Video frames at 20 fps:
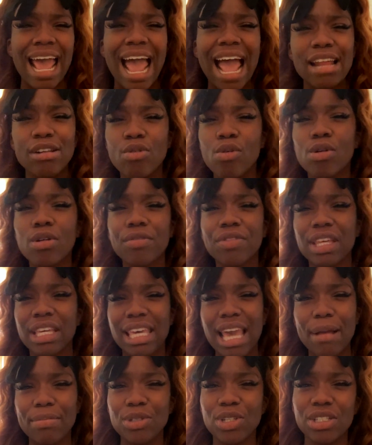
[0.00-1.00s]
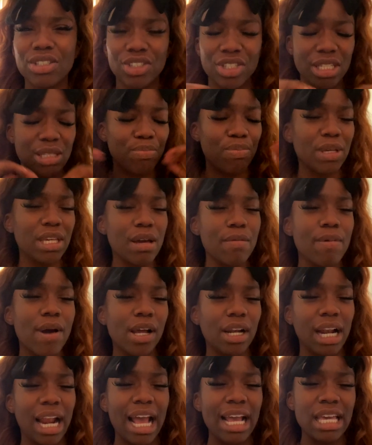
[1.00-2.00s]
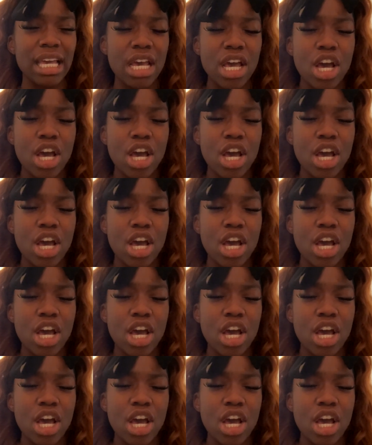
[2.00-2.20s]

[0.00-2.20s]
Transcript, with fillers: And all of the captions just speak about like